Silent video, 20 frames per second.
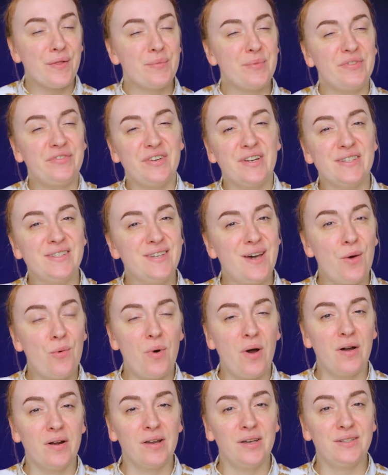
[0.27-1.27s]
my friends,
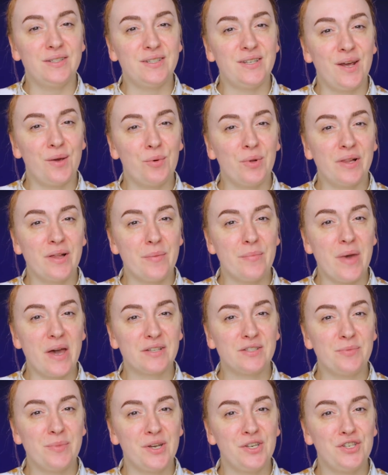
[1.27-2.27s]
how are you today? Welcome
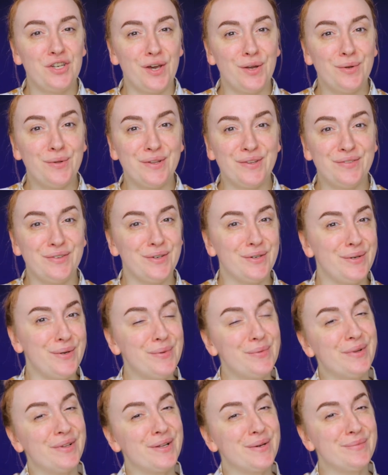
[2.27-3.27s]
back to my channel. If you're
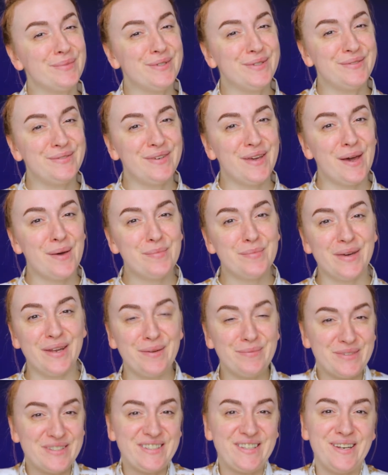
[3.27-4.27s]
new, welcome to the fam. My
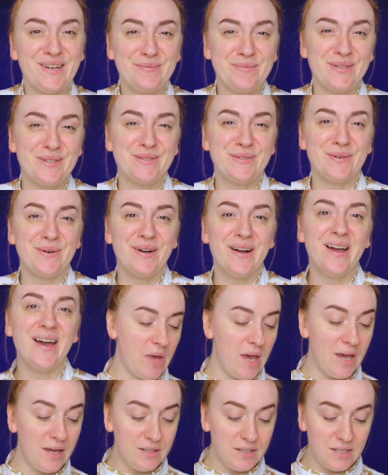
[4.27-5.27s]
name is Ina
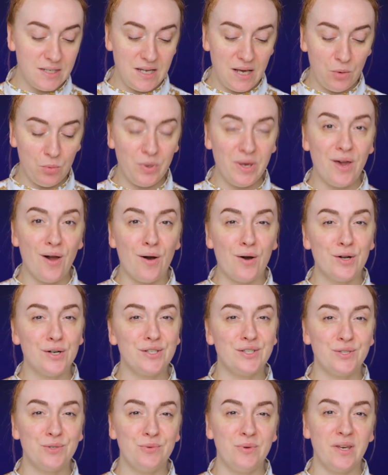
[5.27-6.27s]
Pandora and today we
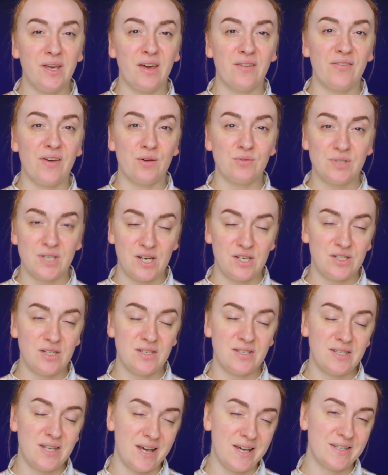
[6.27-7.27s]
are doing a
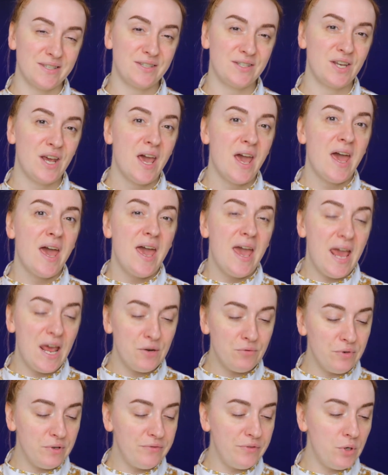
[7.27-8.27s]
foundation test
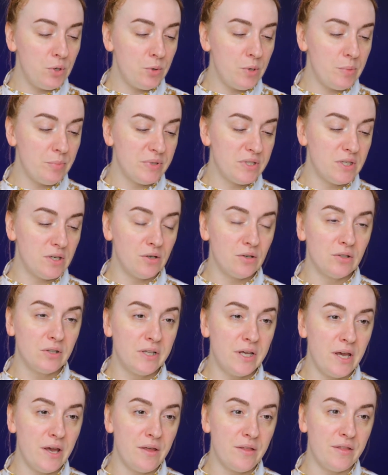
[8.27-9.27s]
and review, and
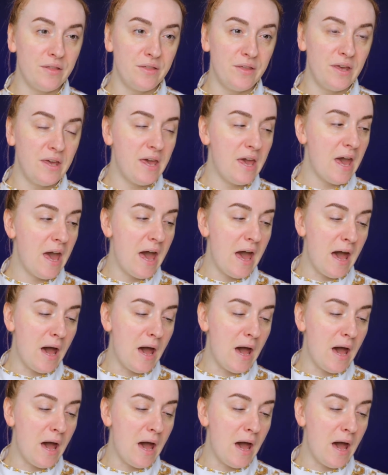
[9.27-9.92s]
particularly the